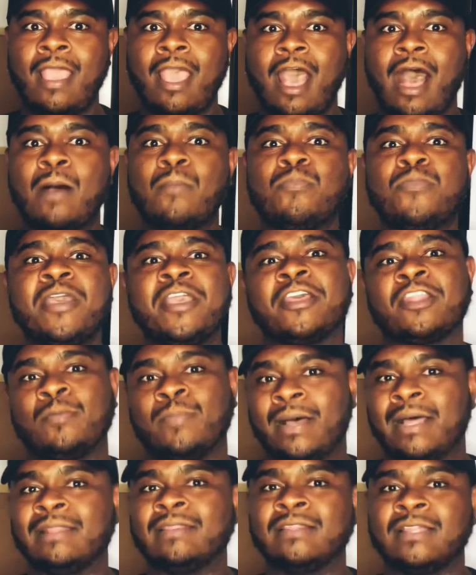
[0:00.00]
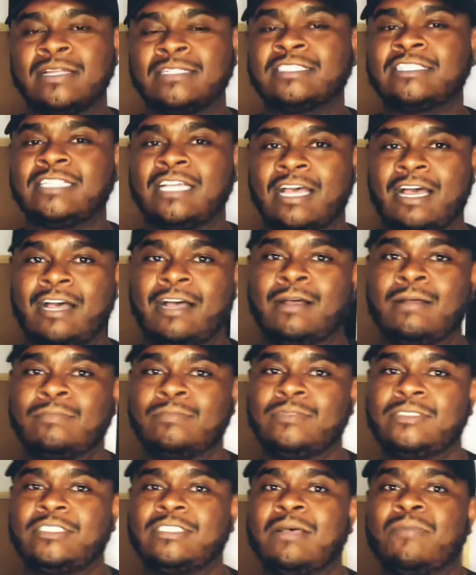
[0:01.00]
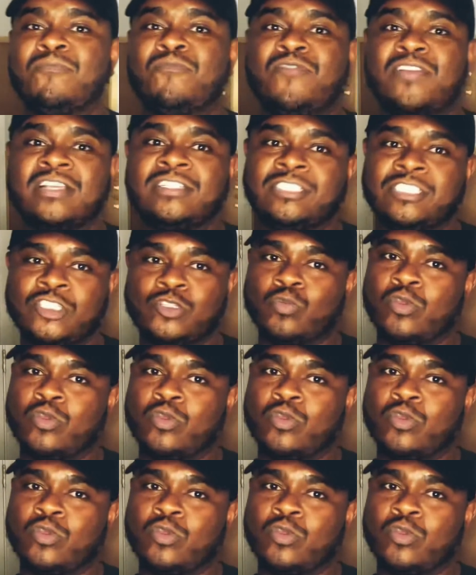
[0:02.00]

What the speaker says: I'm thinking about lunchtime, something vicious,